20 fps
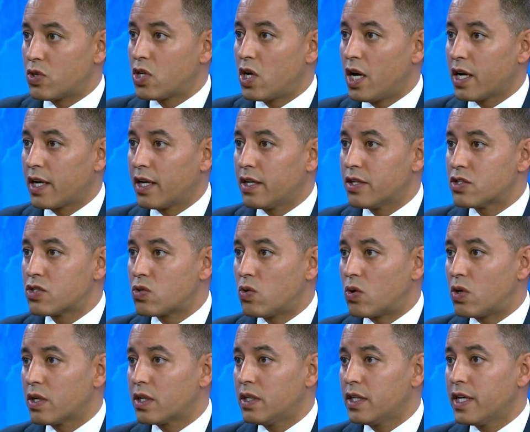talking
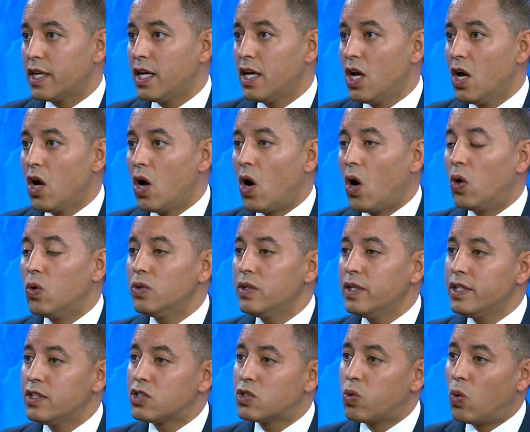historically,
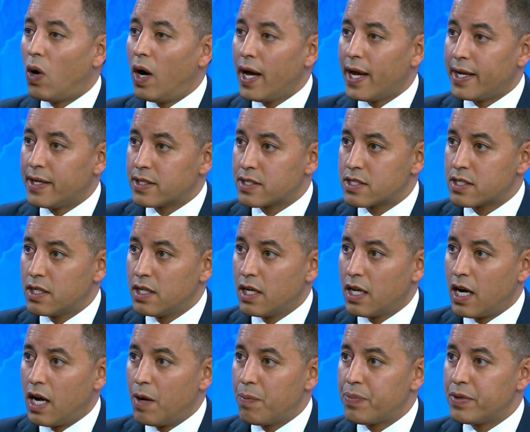only twice
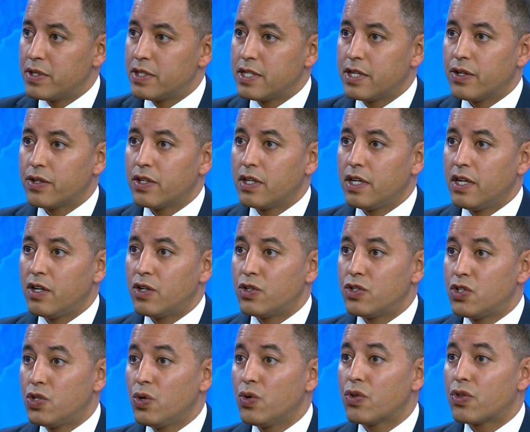up until the year
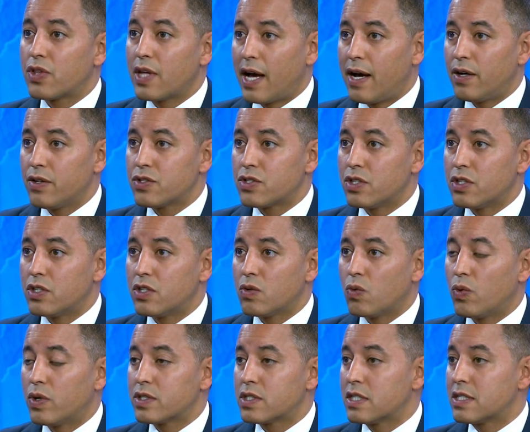2000
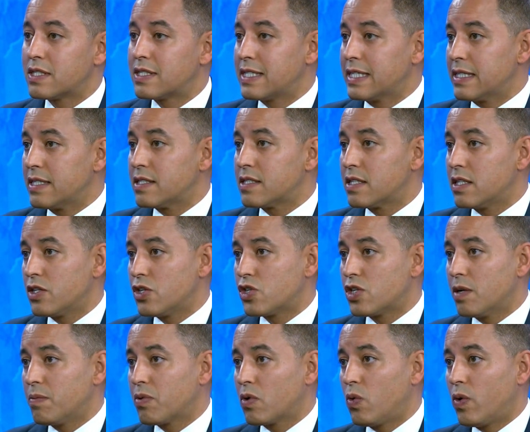was a
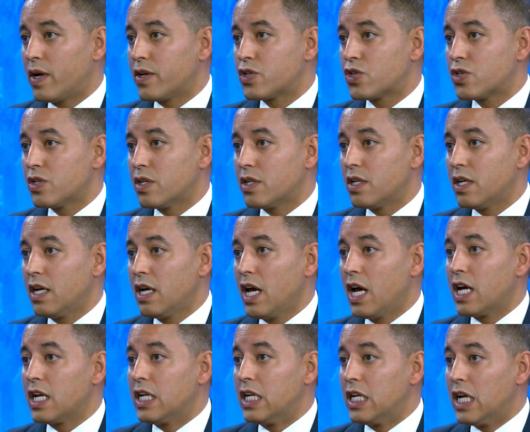citizenship question
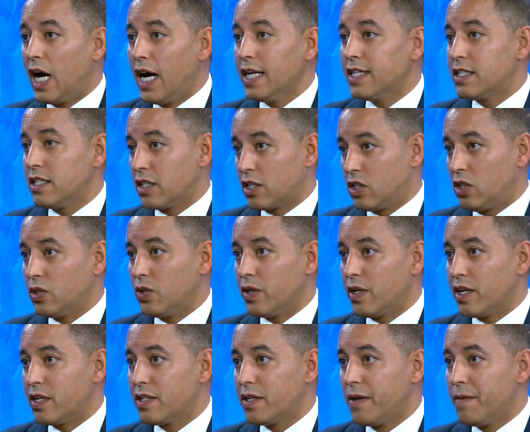not
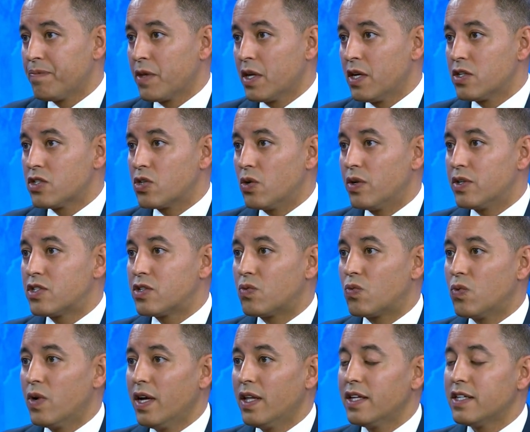included. So it's
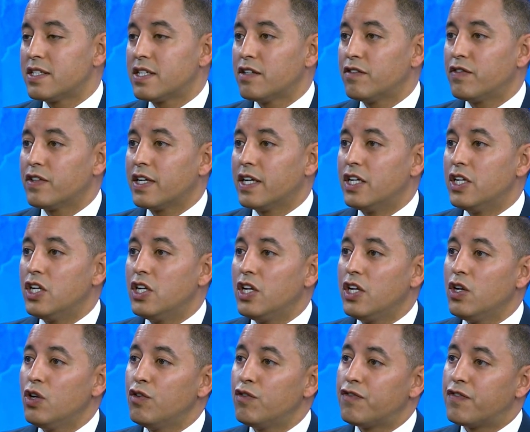relatively a
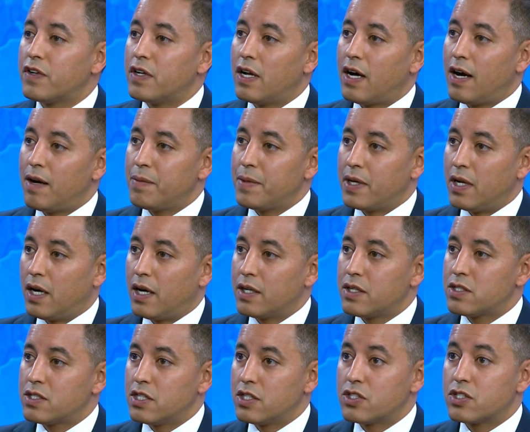new phenomenon
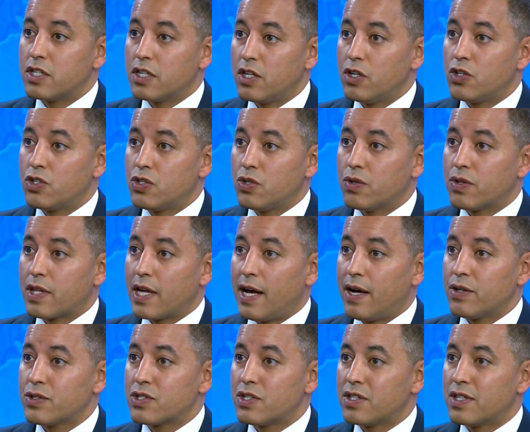since the year
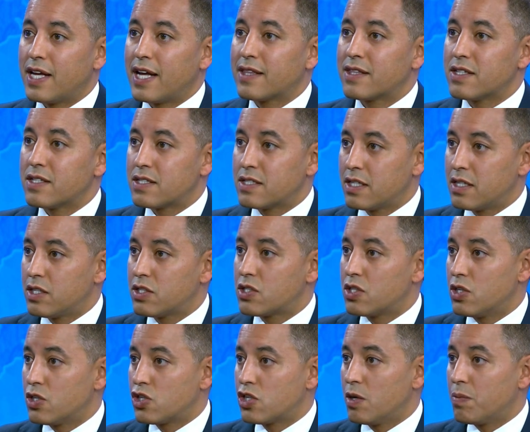2000 that the
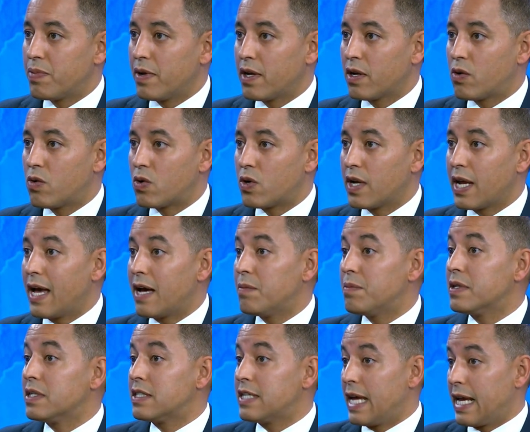citizenship inquiry had
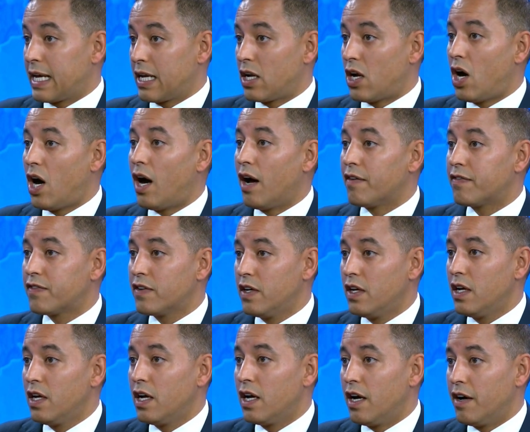been taken off
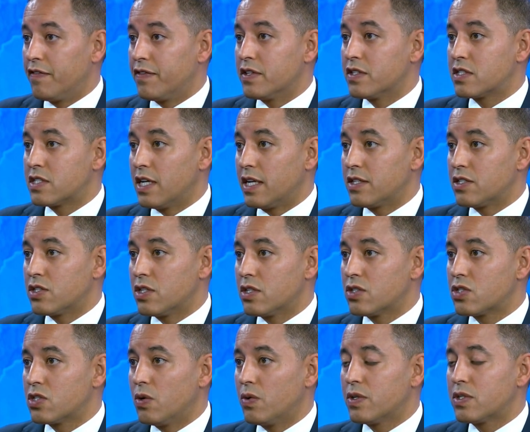of the
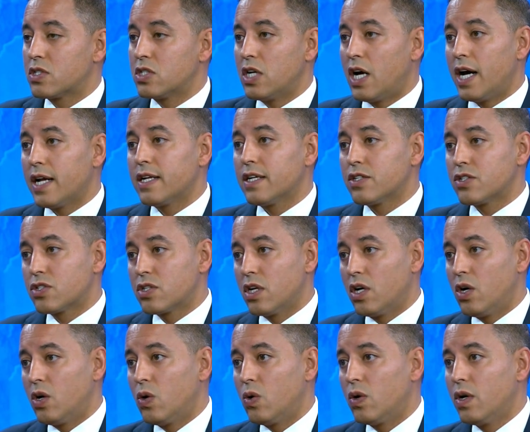census. So it's not as
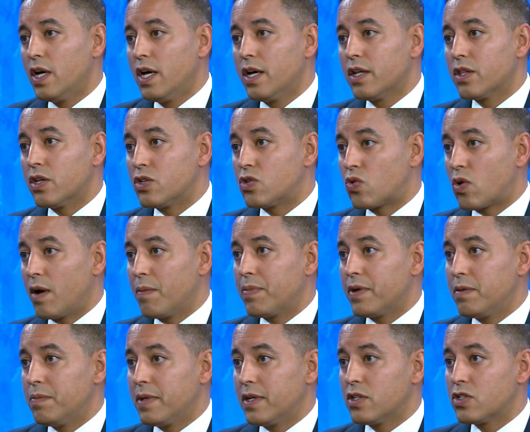though the Trump
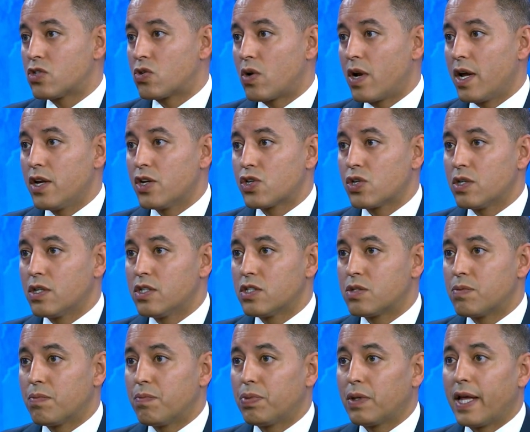administration is
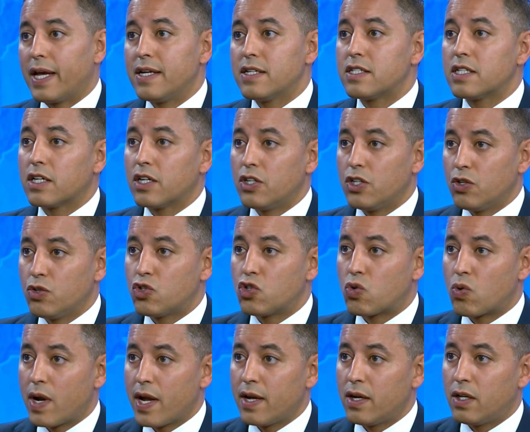blazing a new
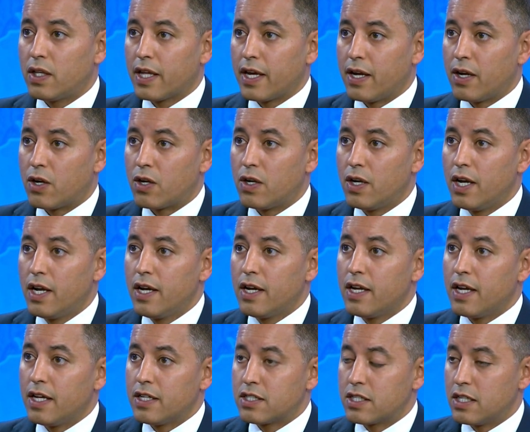trail here.
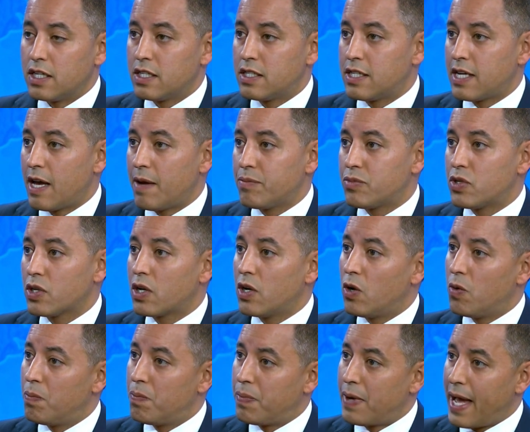It's an attempt to
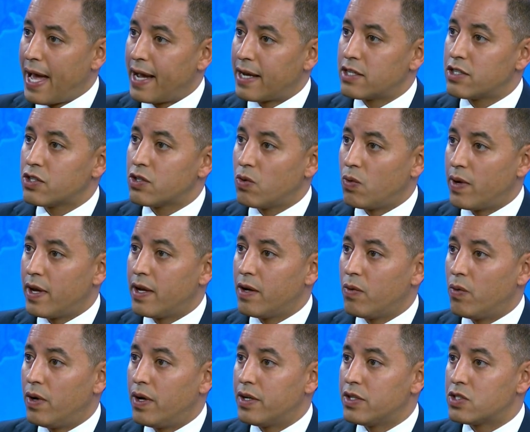go back to the way it
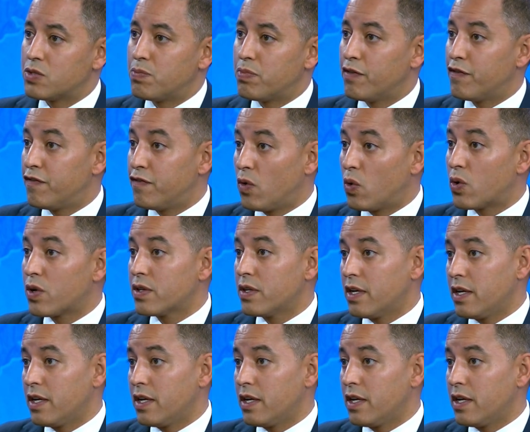was before the